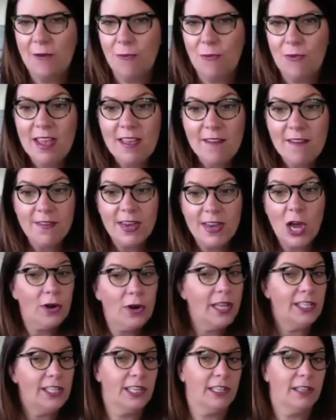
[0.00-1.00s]
we've known
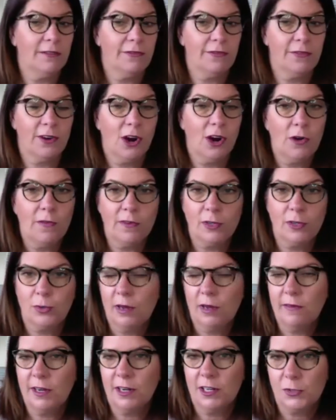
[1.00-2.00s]
each other for over
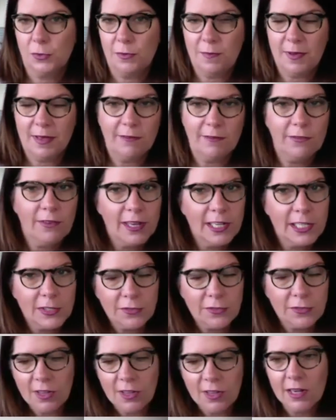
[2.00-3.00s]
12 years. We've been friends
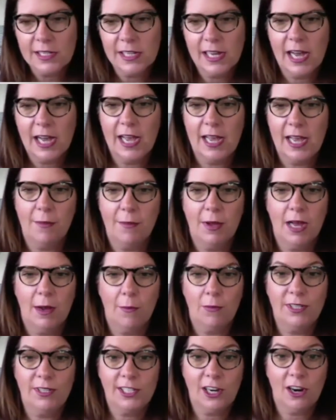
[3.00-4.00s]
for a long time.
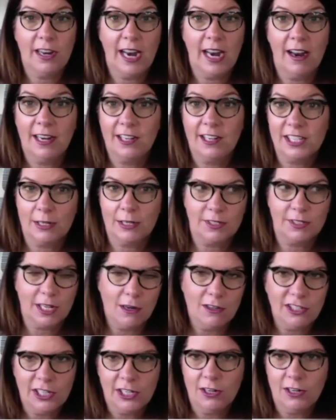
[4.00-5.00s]
We started out, actually, I was
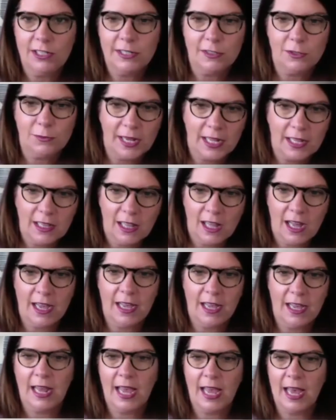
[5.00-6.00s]
coaching her. She was my
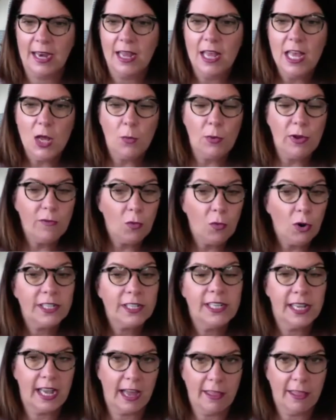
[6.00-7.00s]
client, and we've worked
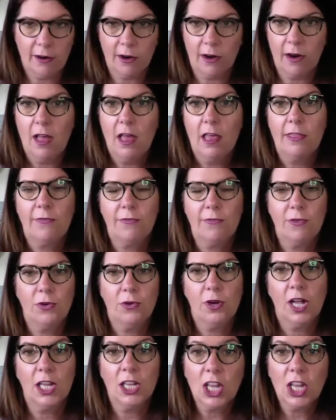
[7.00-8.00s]
together
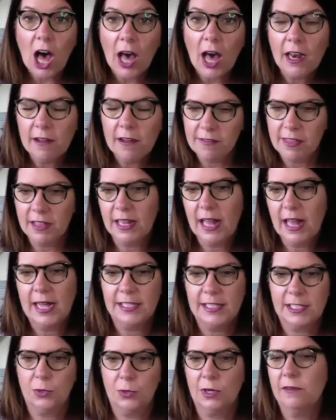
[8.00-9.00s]
through a lot of the
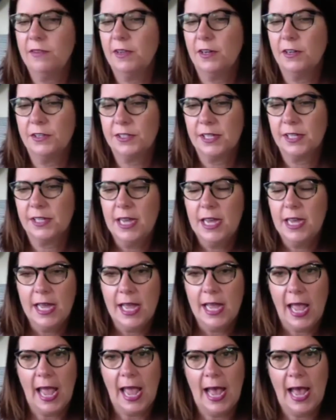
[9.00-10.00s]
last 12 years.
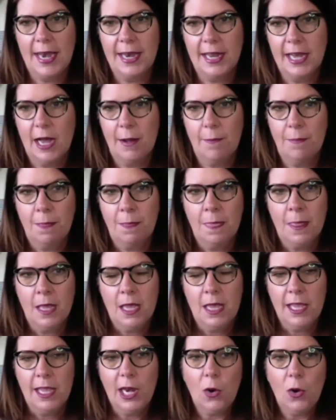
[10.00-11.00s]
And
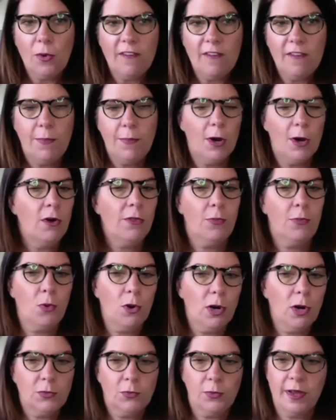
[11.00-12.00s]
we've both
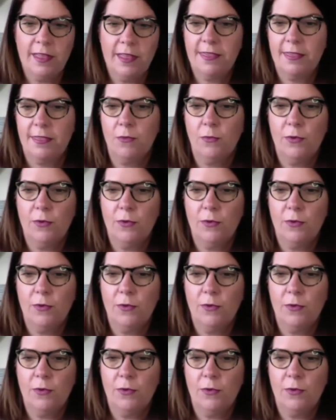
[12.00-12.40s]
worked with